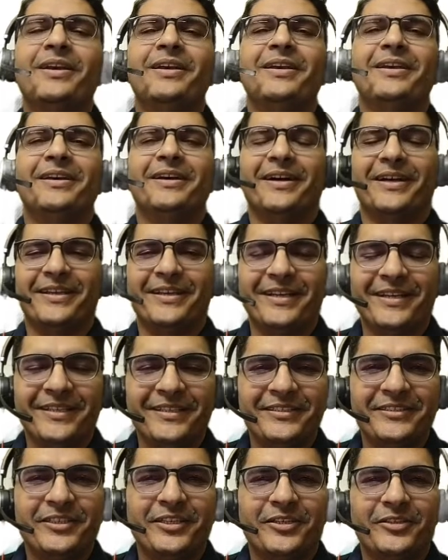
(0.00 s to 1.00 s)
Hi
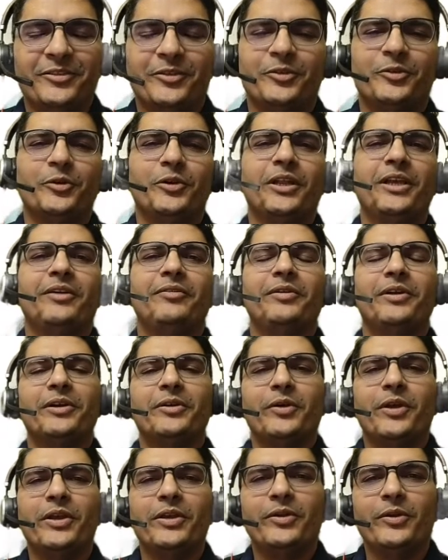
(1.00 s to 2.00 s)
guys, so today we are
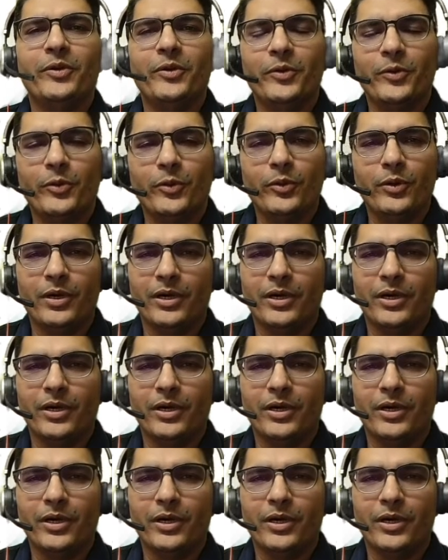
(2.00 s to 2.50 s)
going to do